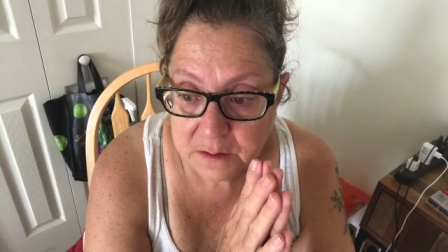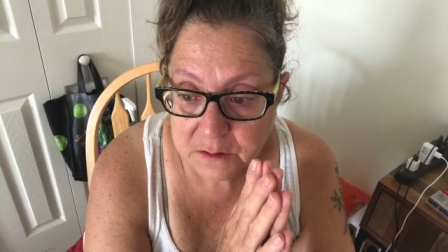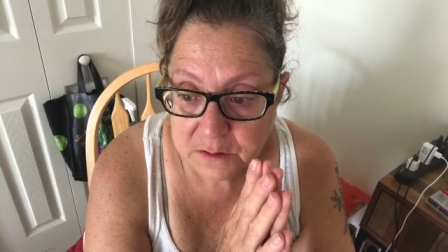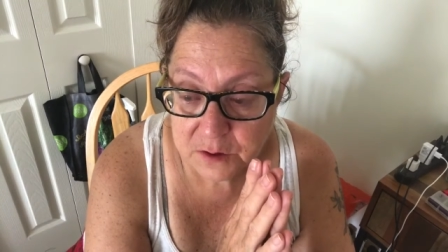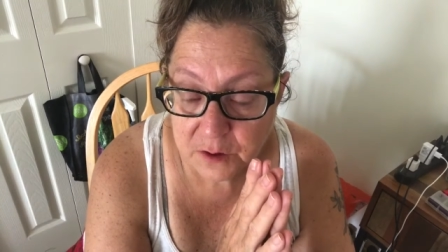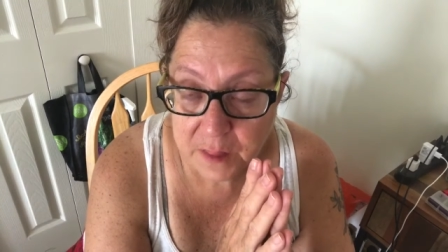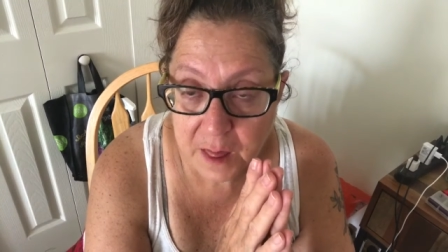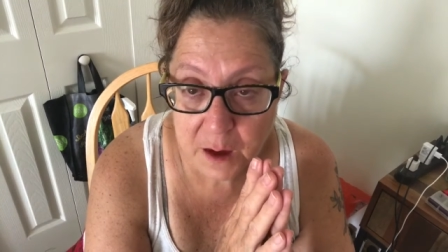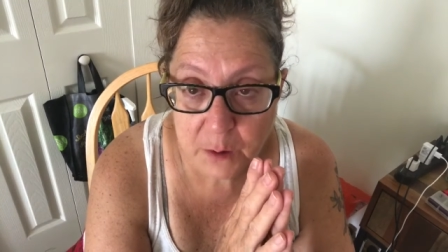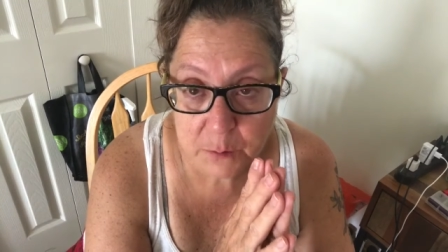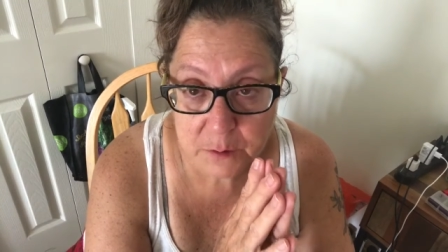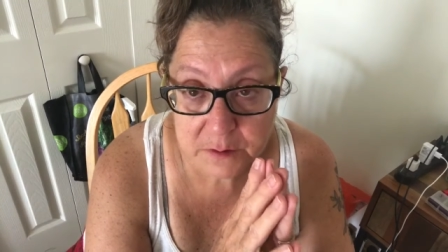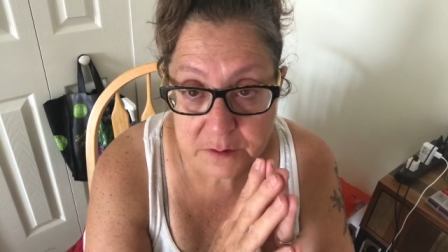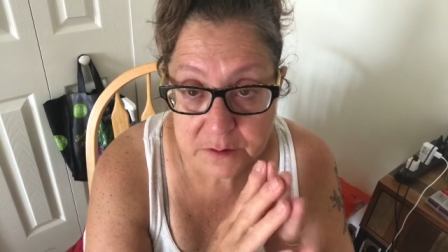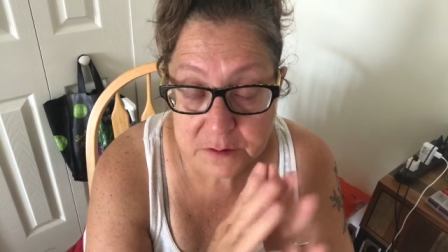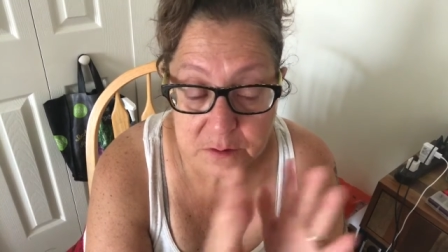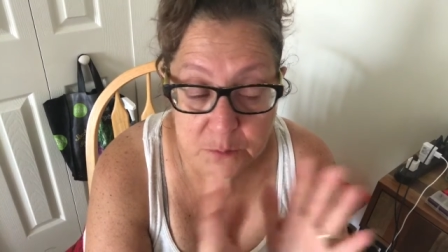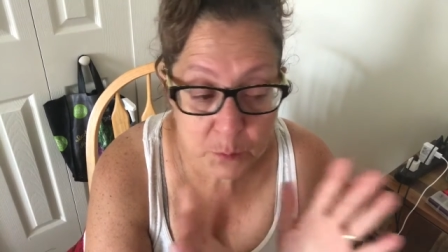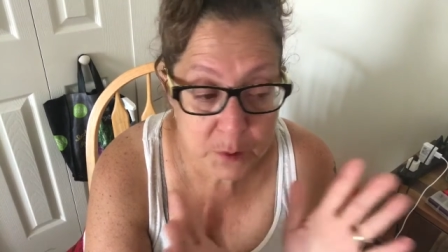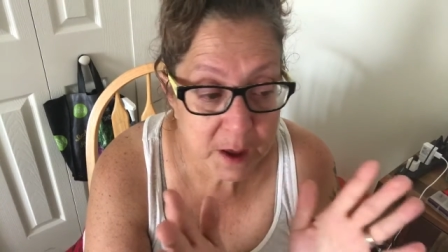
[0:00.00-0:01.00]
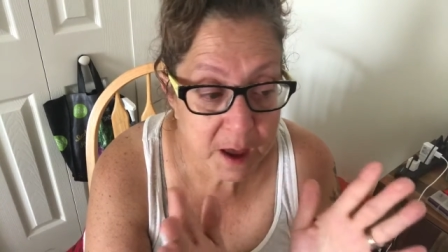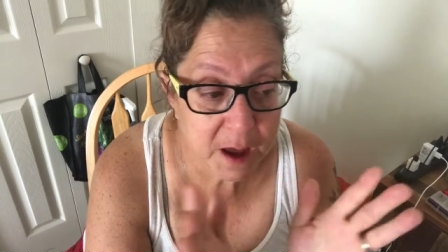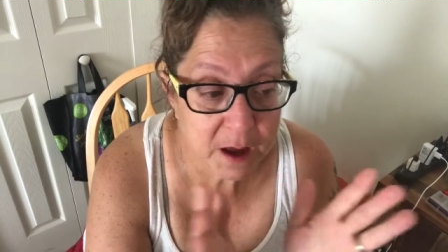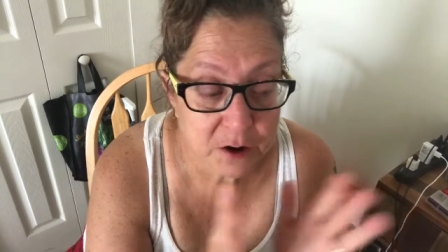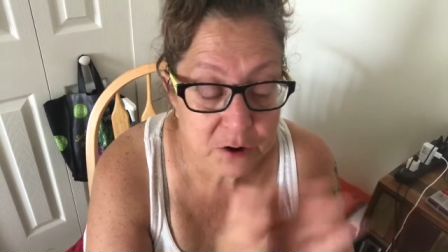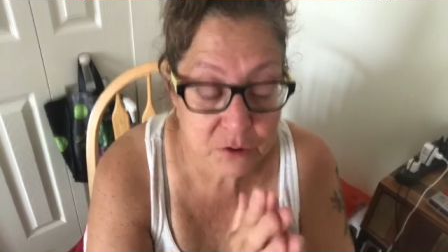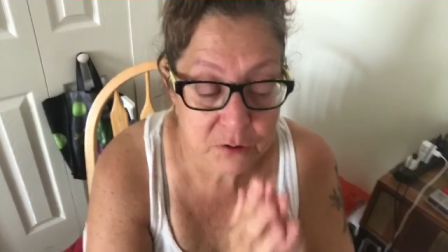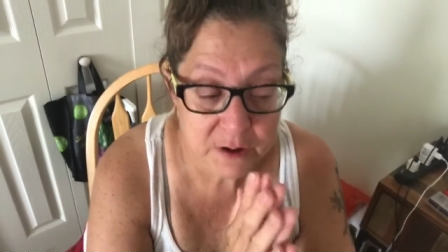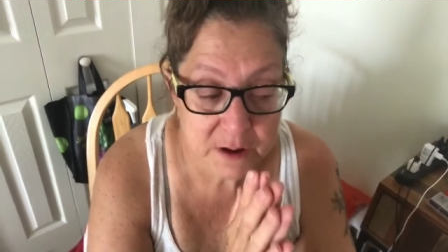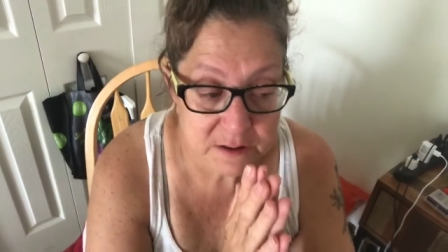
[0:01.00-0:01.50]
So that was, we had
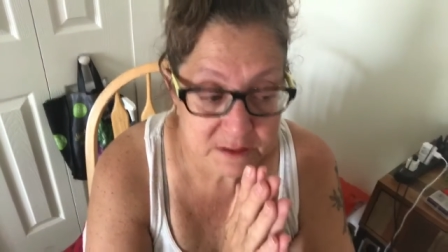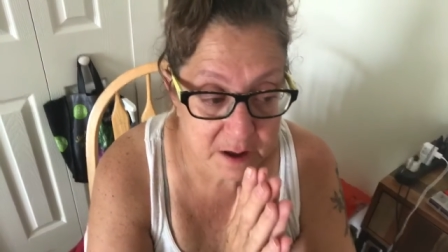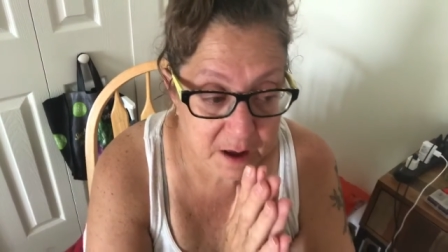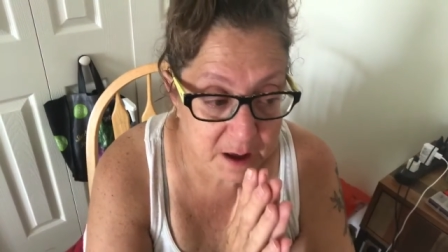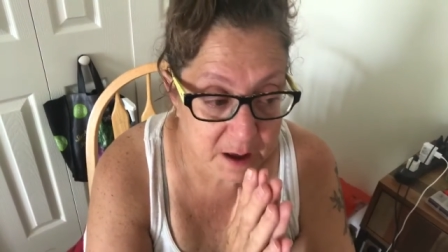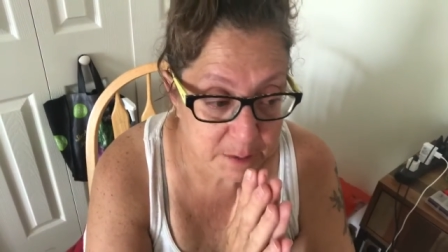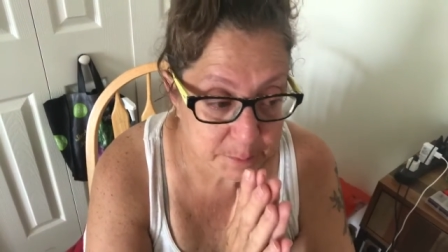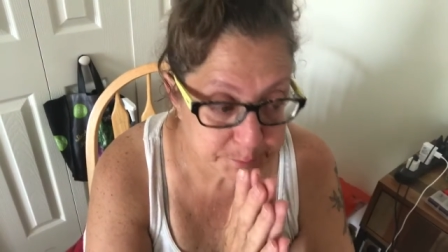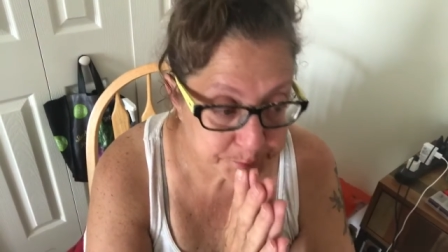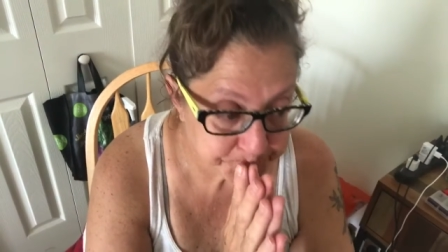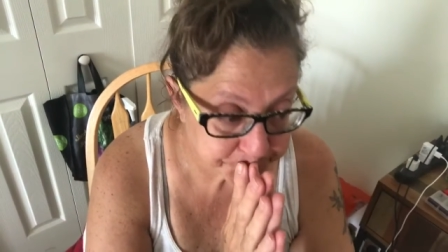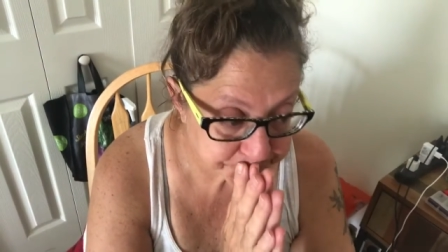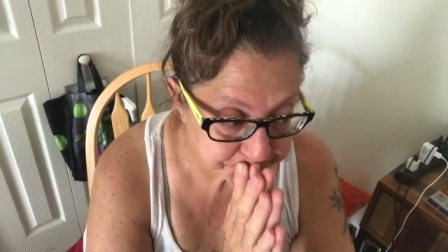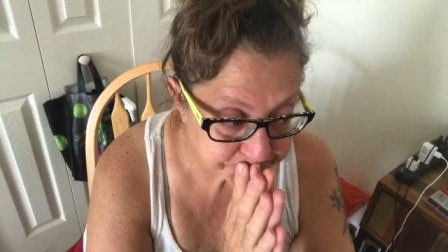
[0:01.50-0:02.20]
a great time.